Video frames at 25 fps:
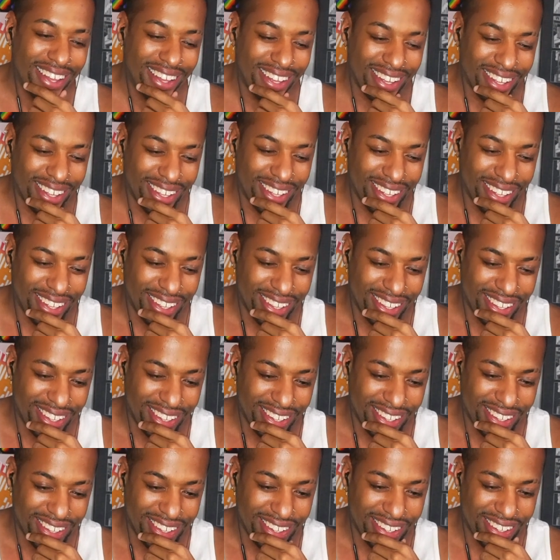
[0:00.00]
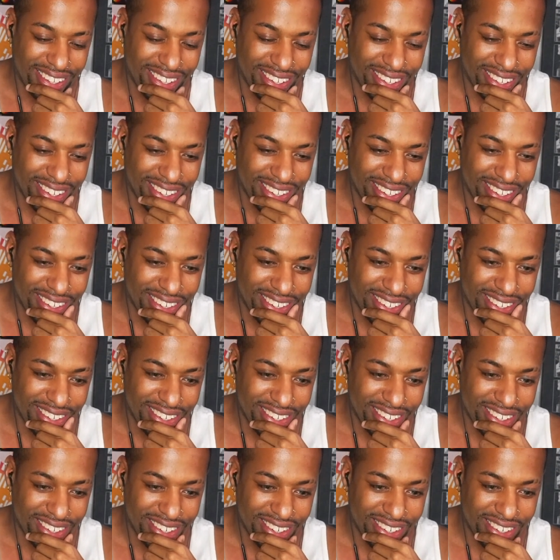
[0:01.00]

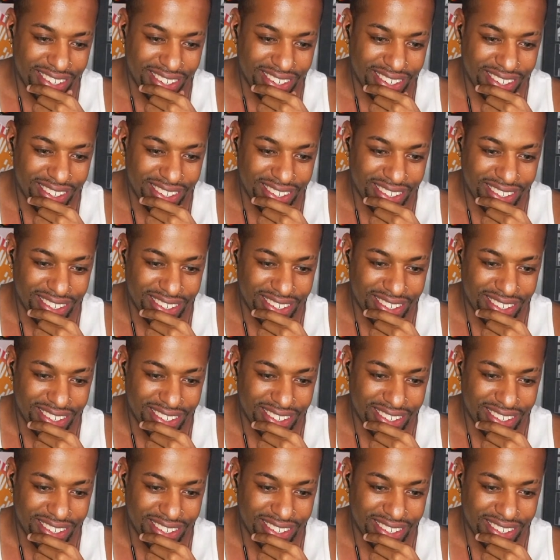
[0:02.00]
[no speech]